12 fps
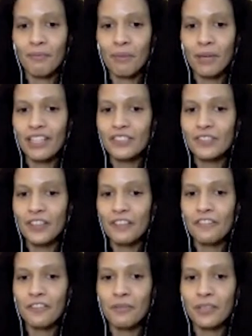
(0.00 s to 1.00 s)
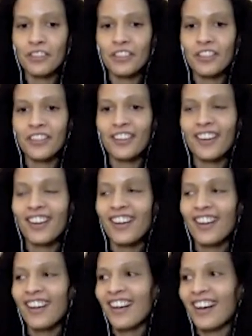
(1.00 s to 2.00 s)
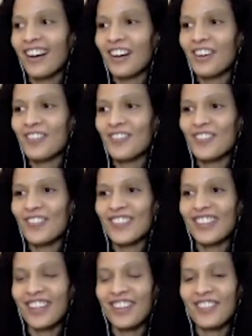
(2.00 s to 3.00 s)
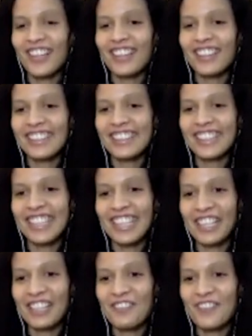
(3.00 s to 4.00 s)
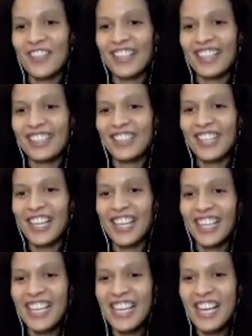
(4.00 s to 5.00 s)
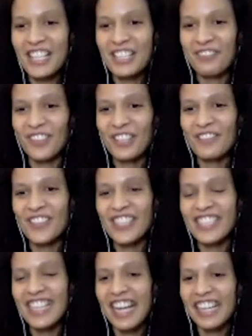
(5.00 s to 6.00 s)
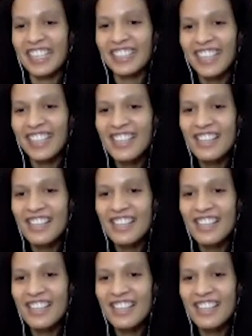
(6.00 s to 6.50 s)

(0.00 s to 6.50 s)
But it's very familiar. I'm not going to sing it, but it's it's pretty mundane and